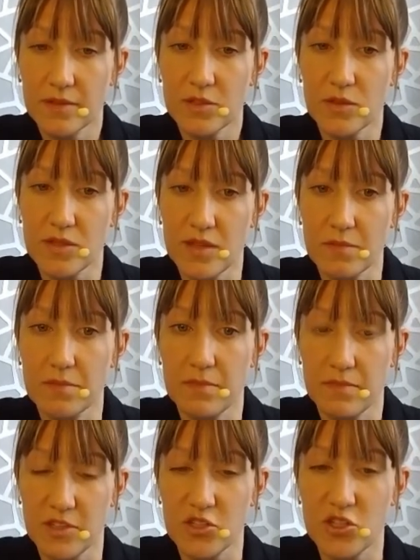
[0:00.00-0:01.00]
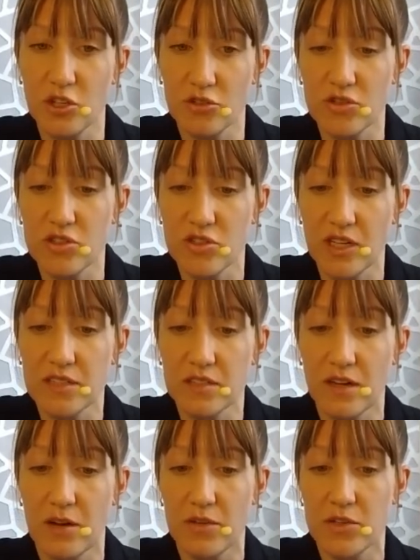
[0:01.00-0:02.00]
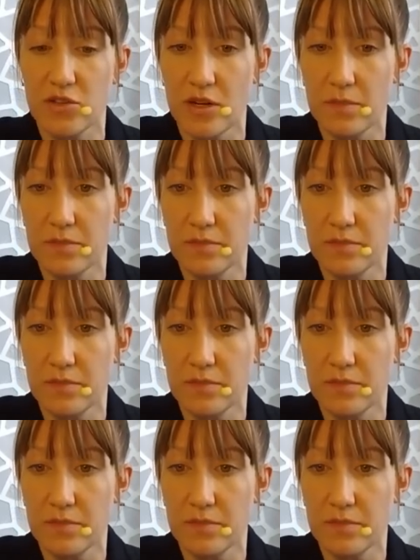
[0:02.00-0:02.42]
So he said the children should get to go on the trip?